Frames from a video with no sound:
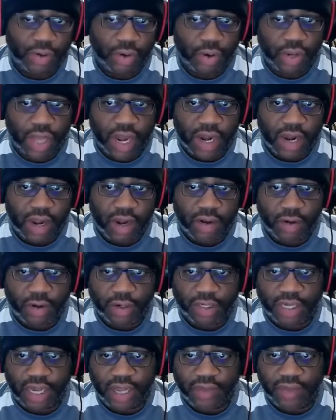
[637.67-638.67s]
I still don't kind of
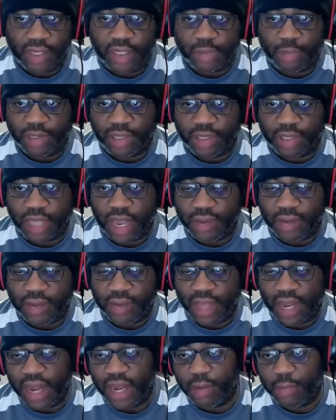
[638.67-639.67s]
understand this, but
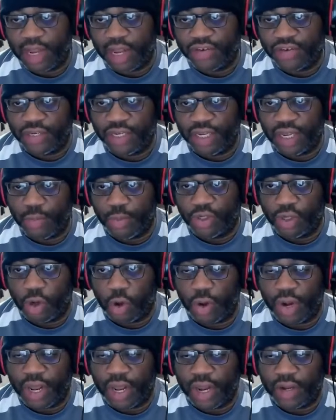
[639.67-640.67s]
that animation team,
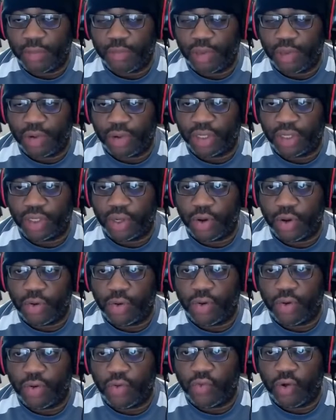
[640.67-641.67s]
which already had to build
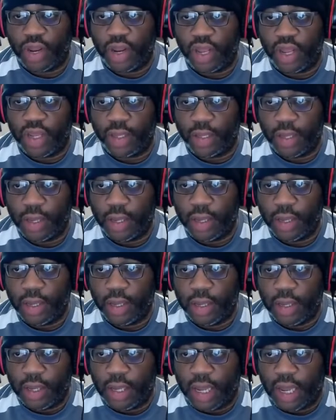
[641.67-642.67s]
its own rig,
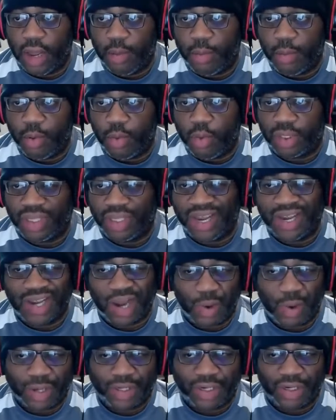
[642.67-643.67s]
was
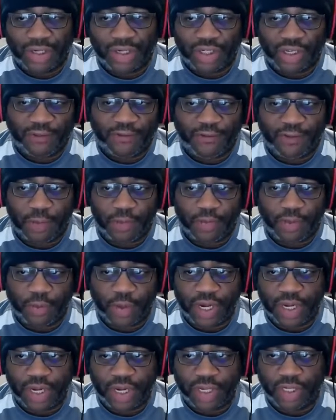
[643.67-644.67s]
then directed to shift
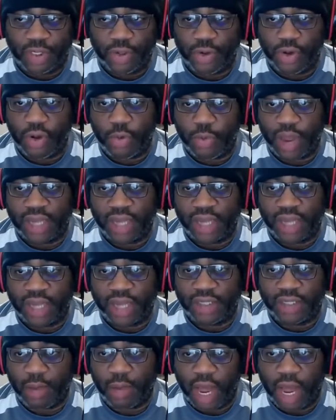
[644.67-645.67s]
from 3D Studio Max
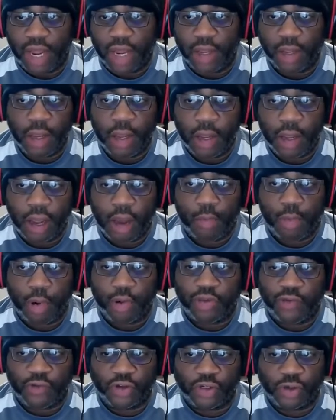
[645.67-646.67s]
to Maya,
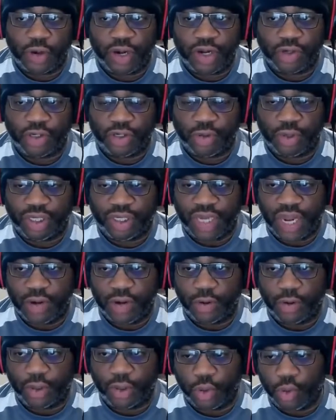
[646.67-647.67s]
both of which are industry
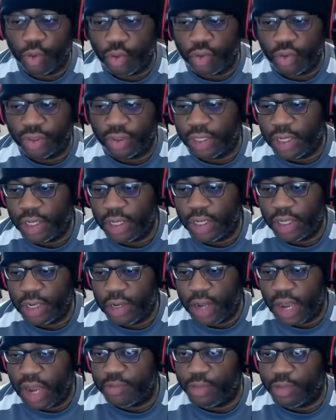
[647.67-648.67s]
standard tools.
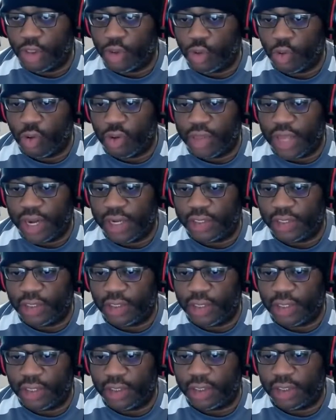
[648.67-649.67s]
I'm sure that
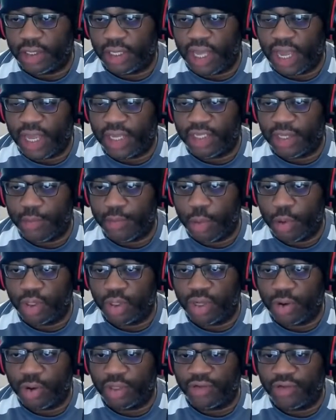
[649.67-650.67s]
is the case in
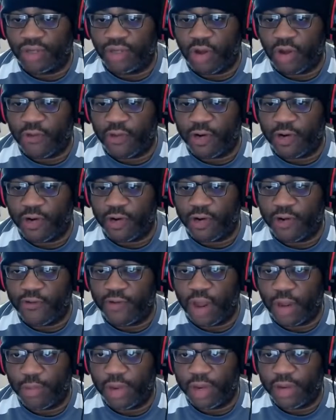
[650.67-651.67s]
most areas of software
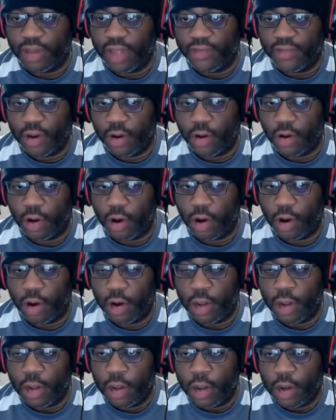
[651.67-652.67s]
development, that there are
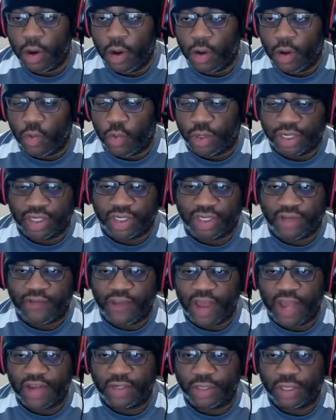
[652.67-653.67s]
religious
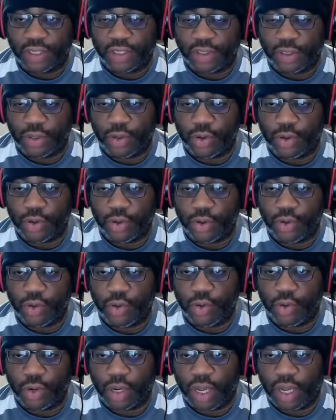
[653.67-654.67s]
evangelists
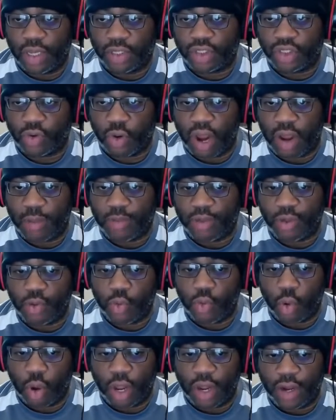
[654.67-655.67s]
who ascribe to
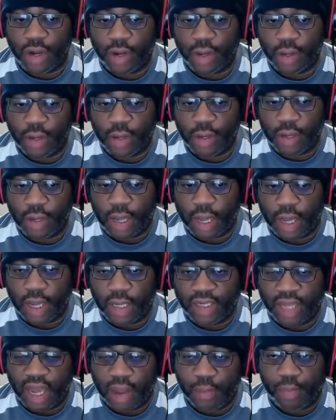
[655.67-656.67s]
one
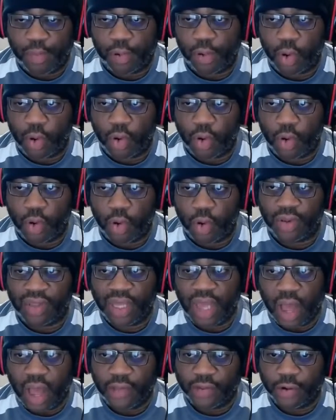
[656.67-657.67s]
temple or the
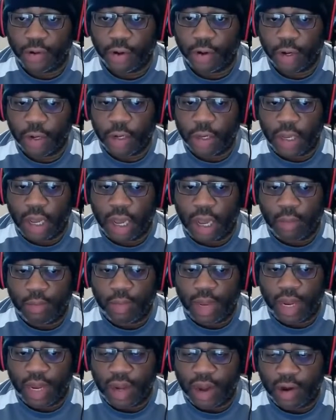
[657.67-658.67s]
other,
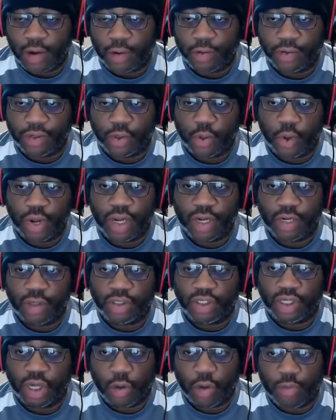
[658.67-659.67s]
and there the
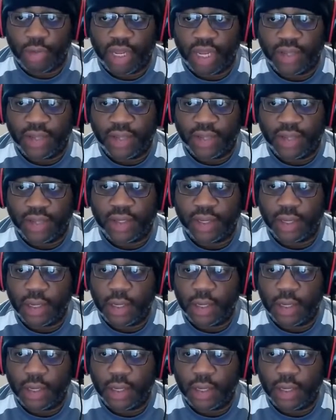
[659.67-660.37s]
twain shall meet.